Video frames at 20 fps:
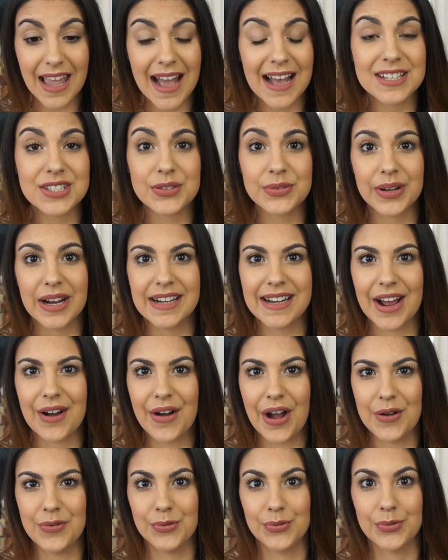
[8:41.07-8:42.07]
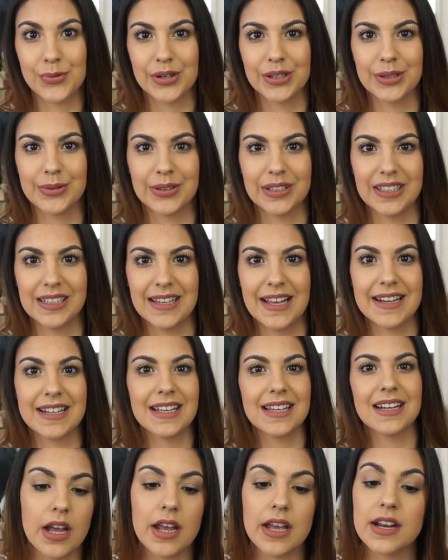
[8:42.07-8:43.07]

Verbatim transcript: as of right now, I really, really like it.